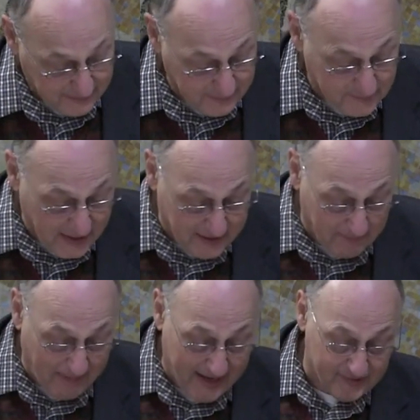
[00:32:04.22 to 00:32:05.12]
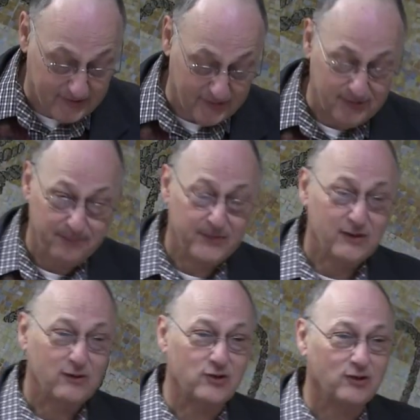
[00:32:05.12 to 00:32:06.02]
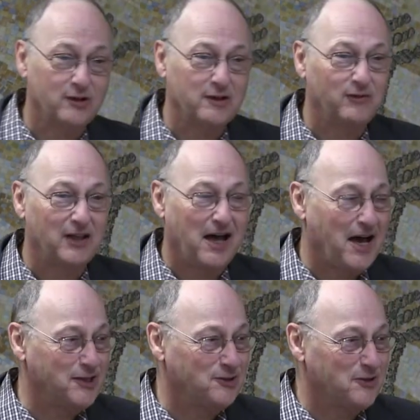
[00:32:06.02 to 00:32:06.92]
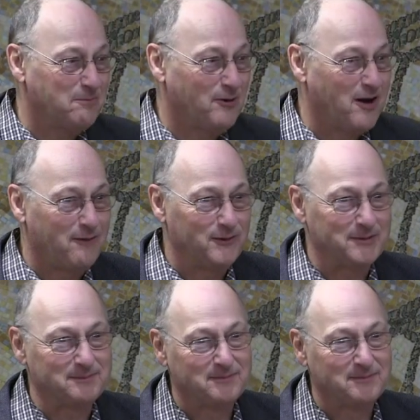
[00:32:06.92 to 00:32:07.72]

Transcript: In the second passage, the story of Elijah the prophet,